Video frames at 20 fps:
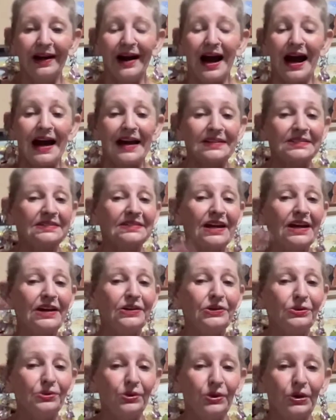I say
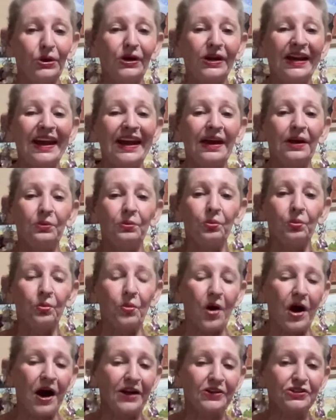you look and
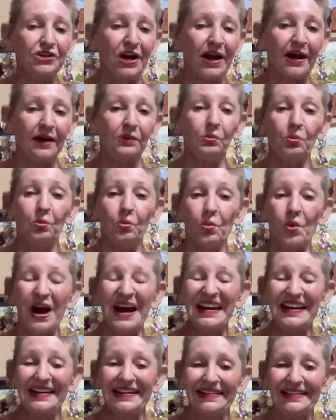watch at
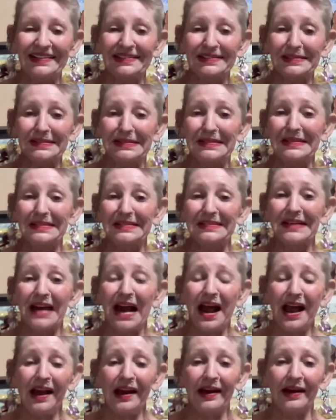what is this
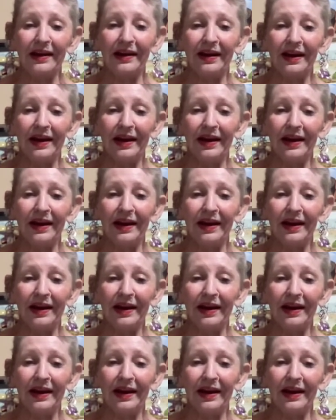I.